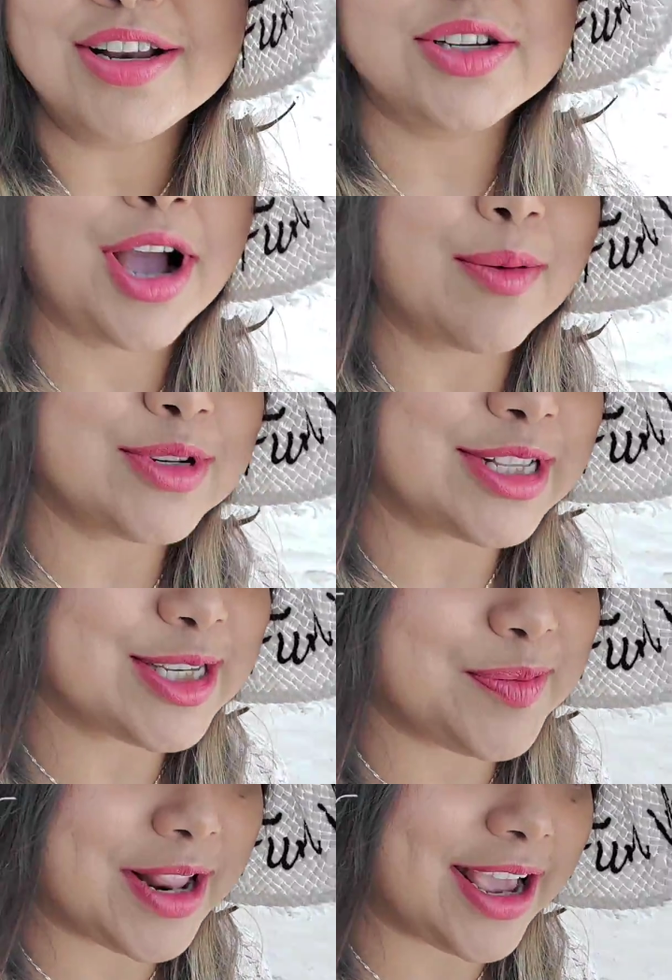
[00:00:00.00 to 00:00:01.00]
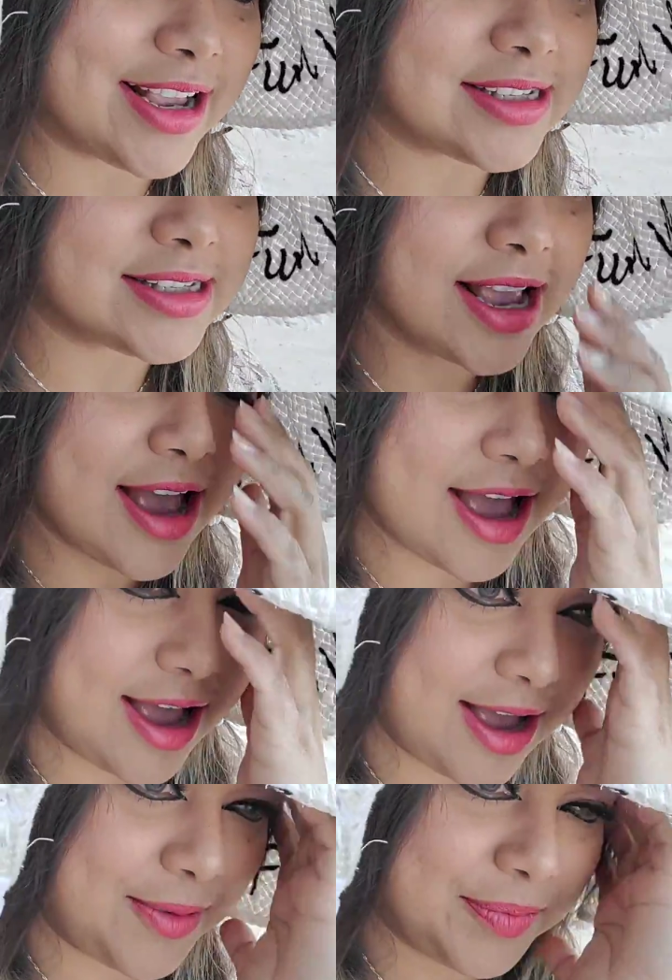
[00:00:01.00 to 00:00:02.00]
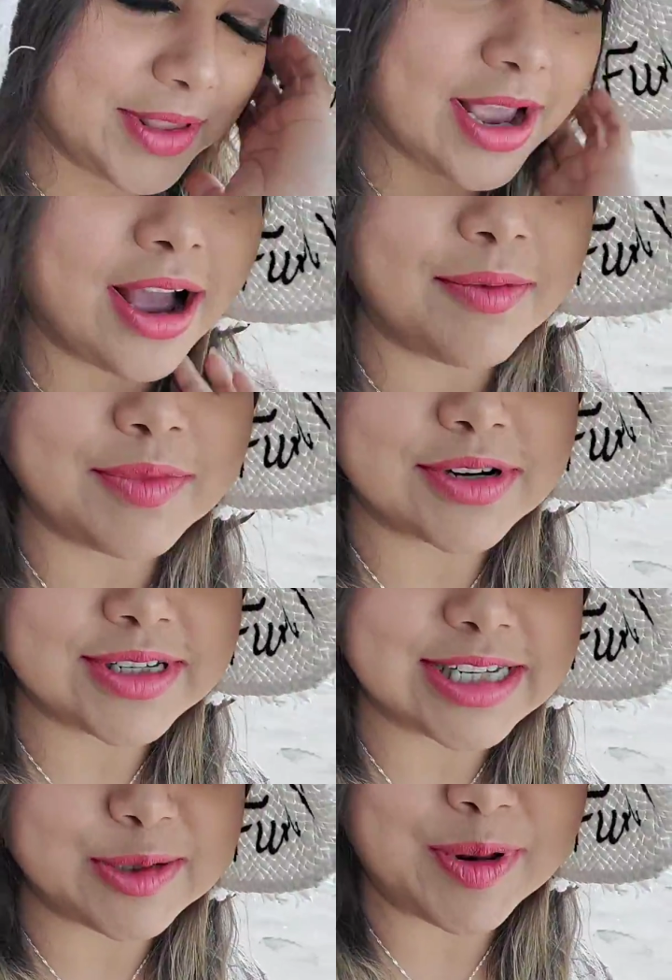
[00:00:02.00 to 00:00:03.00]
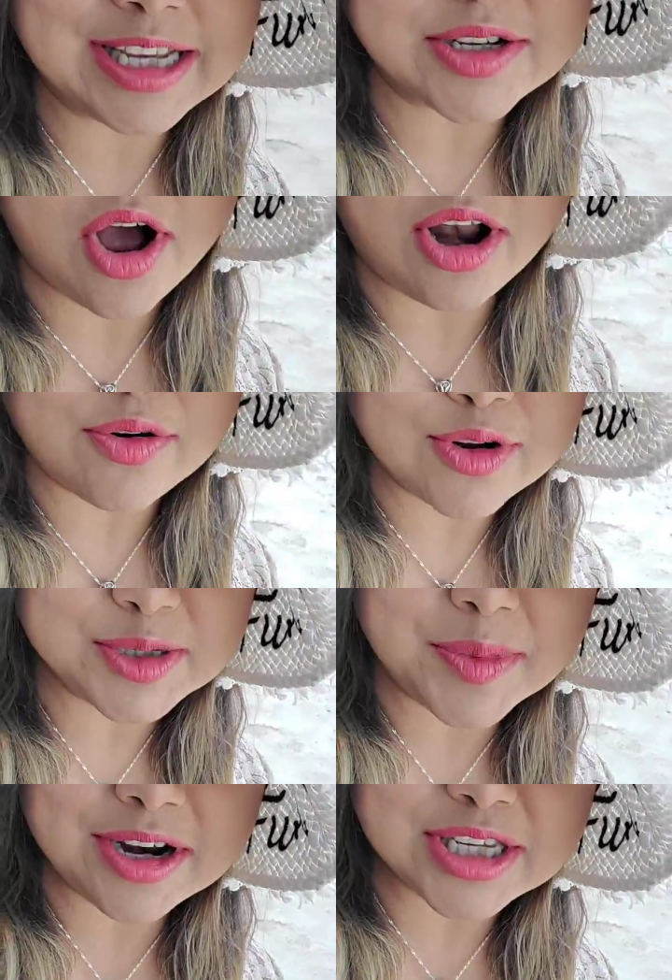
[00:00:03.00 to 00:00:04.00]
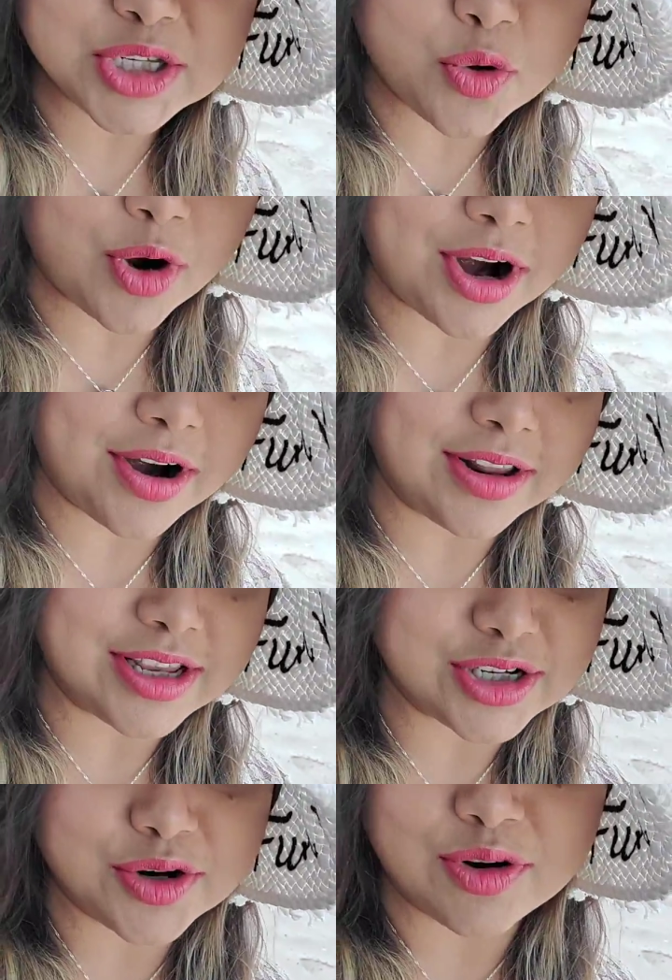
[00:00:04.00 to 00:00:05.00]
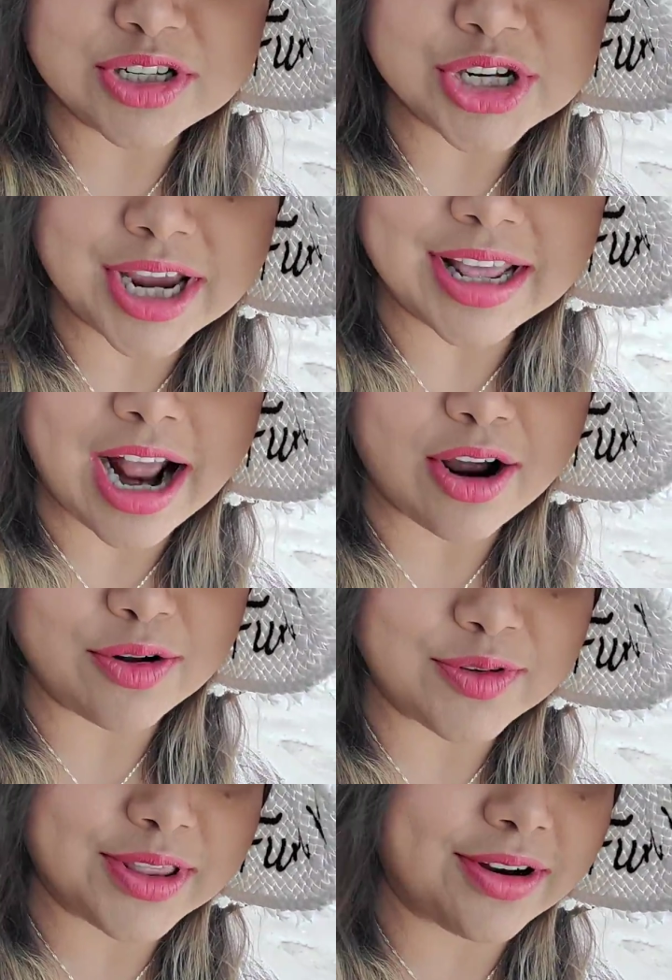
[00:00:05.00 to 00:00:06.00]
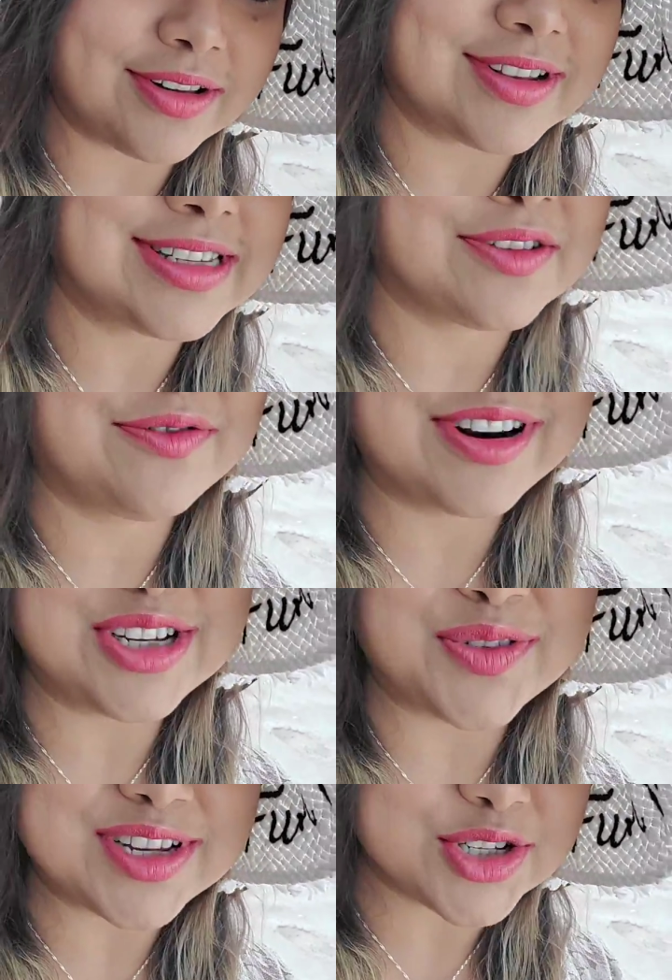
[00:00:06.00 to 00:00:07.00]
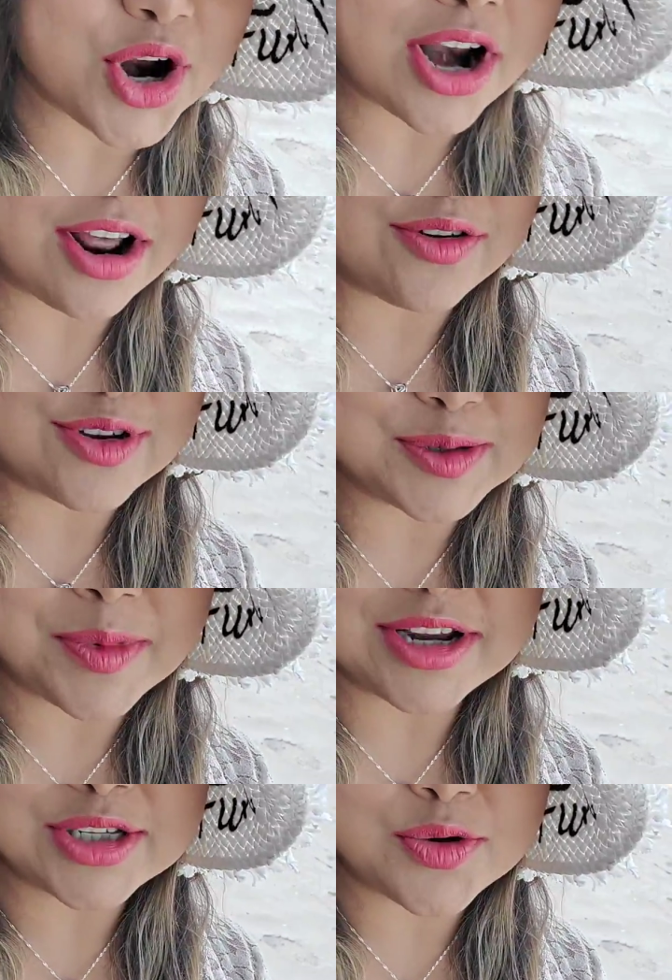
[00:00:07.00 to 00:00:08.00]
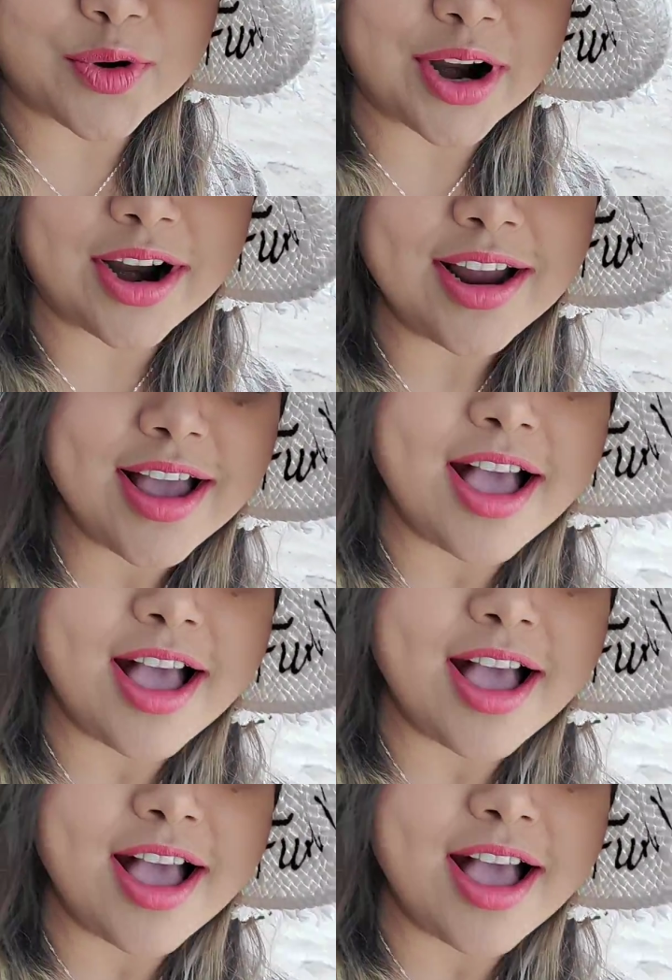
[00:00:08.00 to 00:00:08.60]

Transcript: to come to this place. There's this place called Rosemary Square. They should go and check it out over there. There's a French restaurant on Rosemary Square.